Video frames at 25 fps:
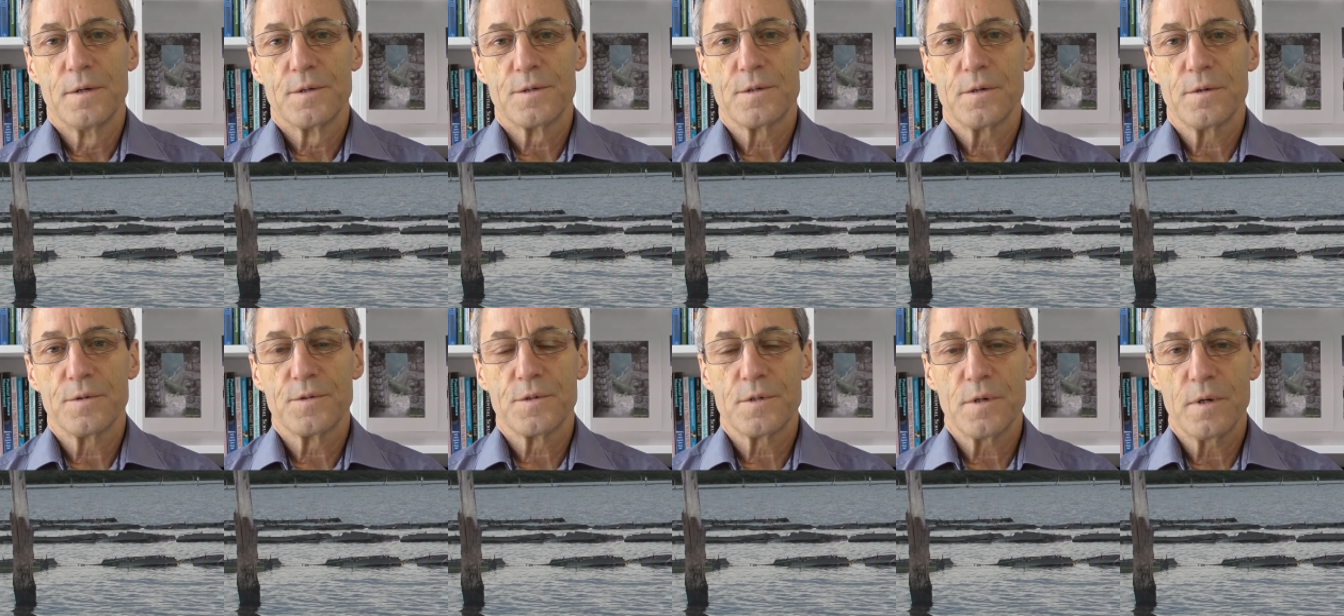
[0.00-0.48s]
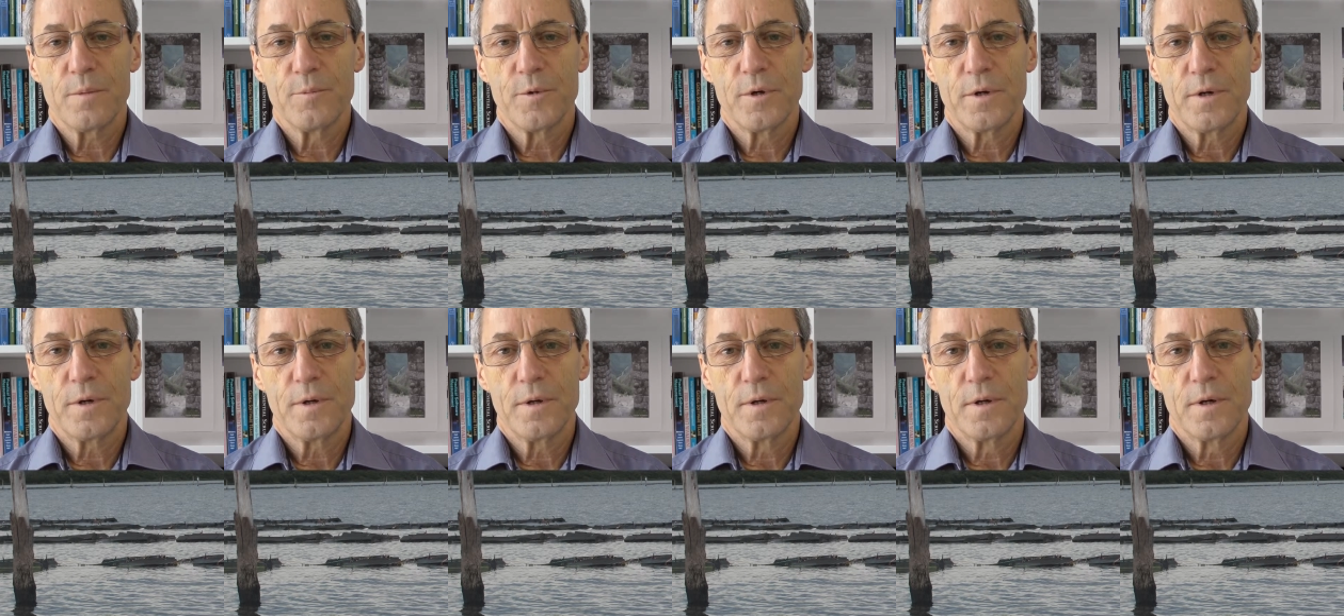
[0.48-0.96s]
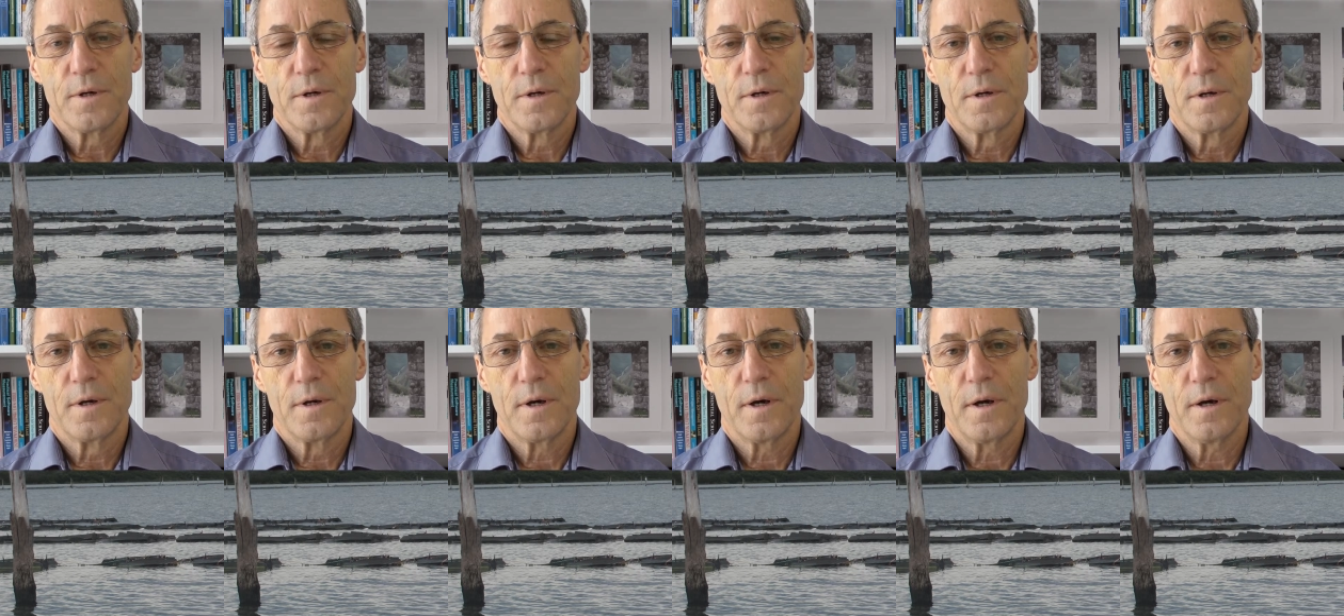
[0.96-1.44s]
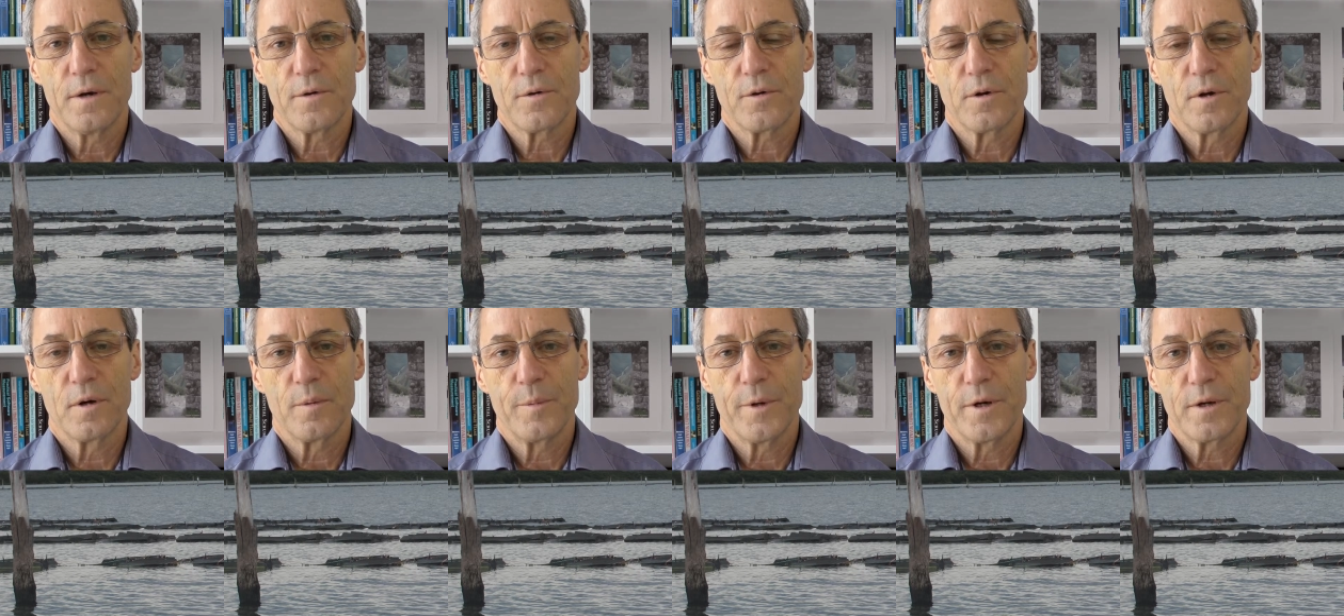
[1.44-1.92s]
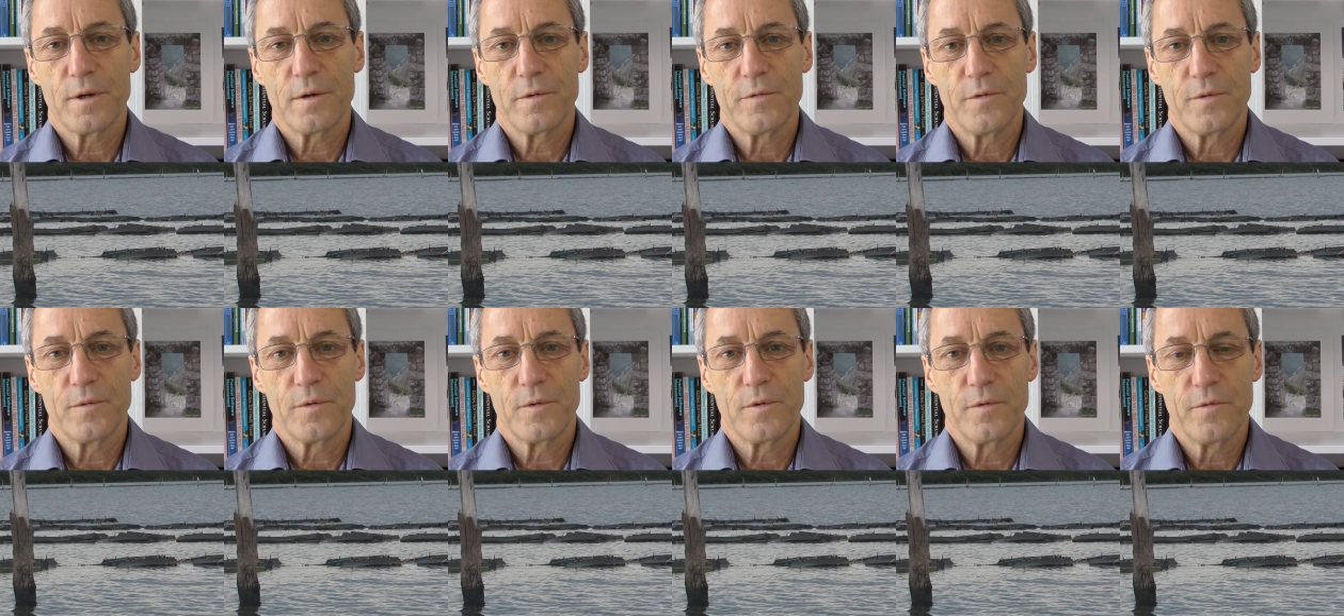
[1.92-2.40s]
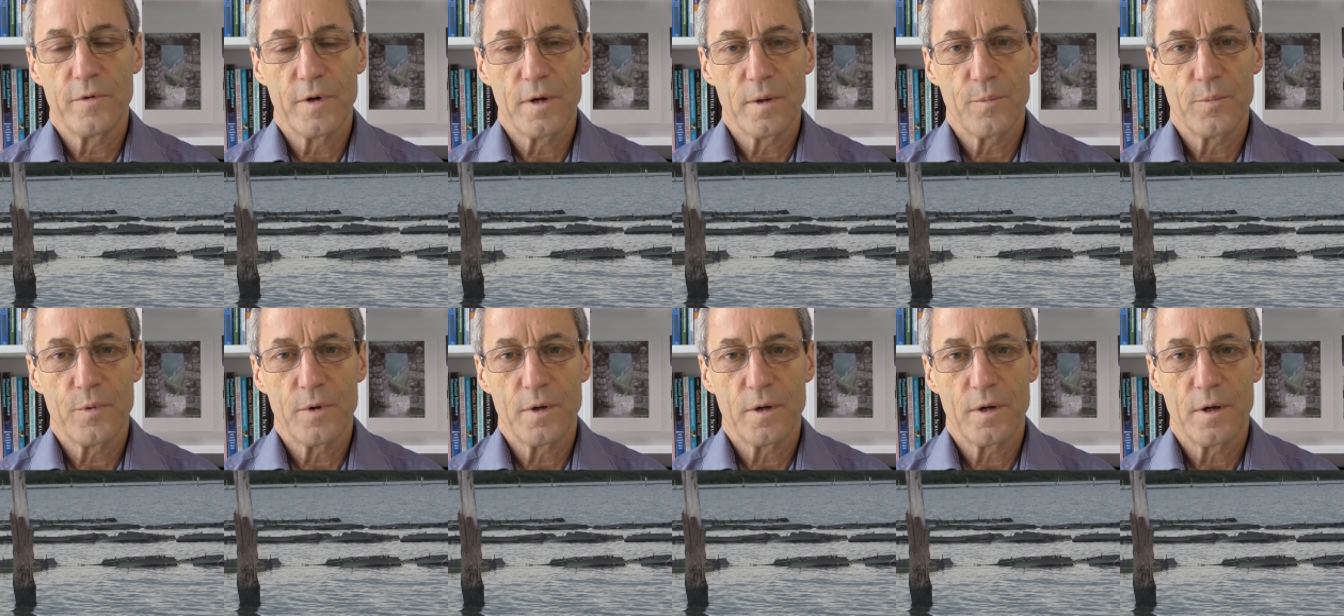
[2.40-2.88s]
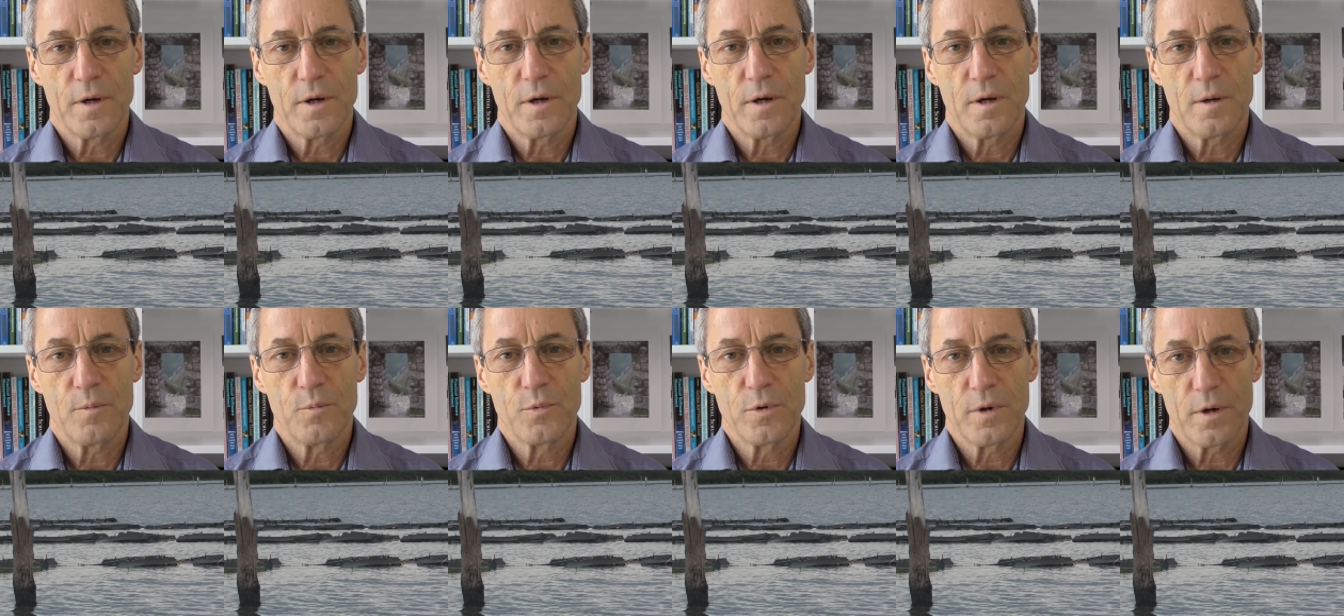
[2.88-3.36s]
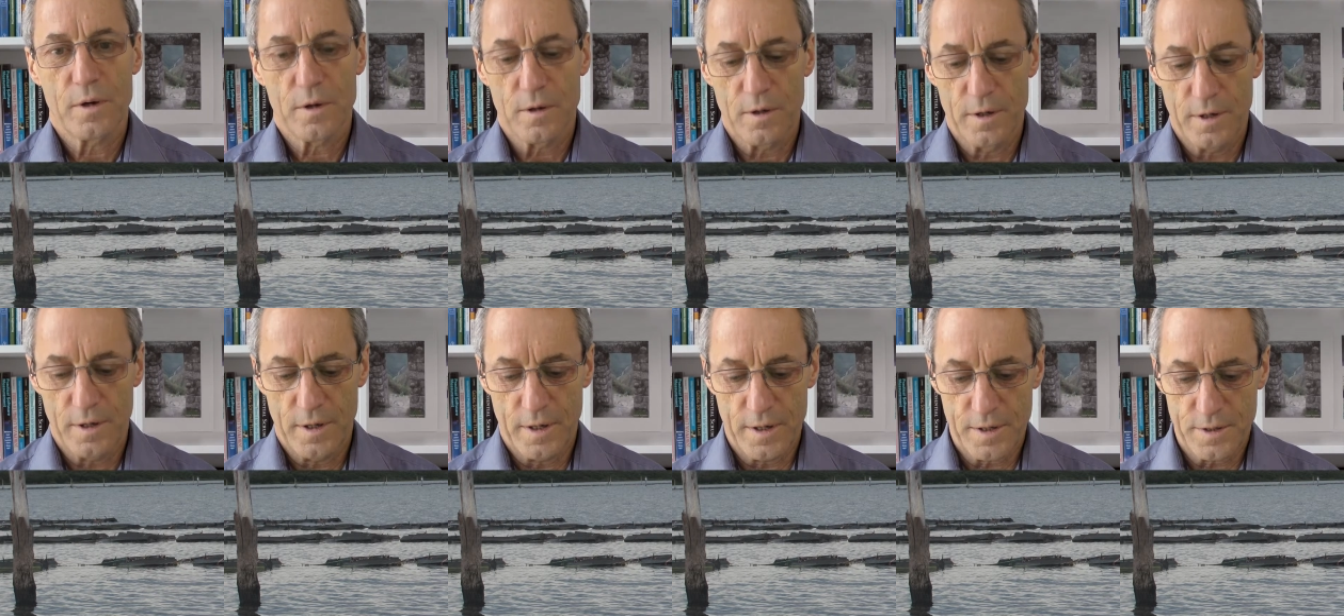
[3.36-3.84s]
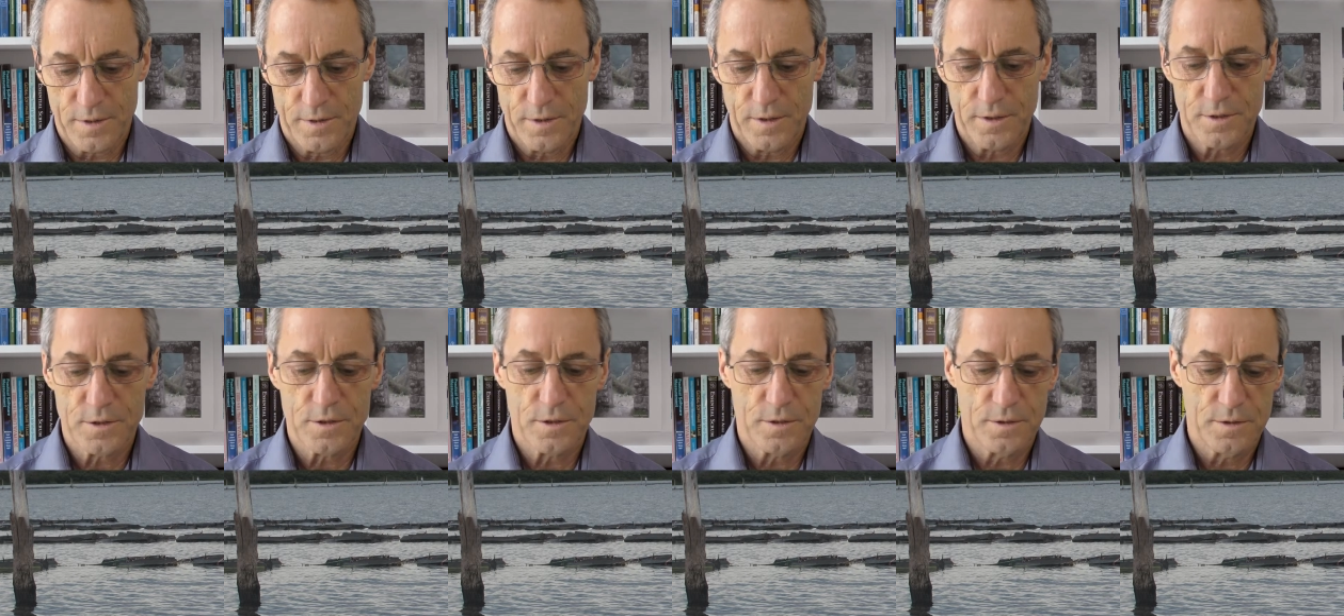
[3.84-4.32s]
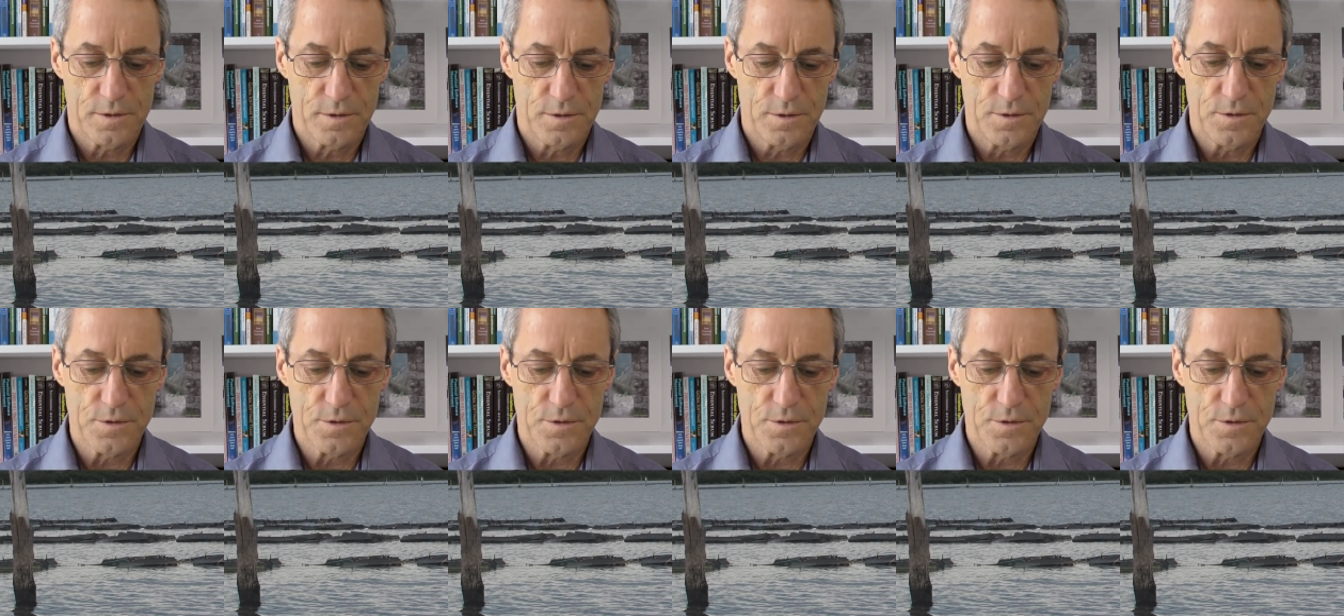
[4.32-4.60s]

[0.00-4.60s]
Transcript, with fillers: So in summary, how to go about de developing a product line architecture,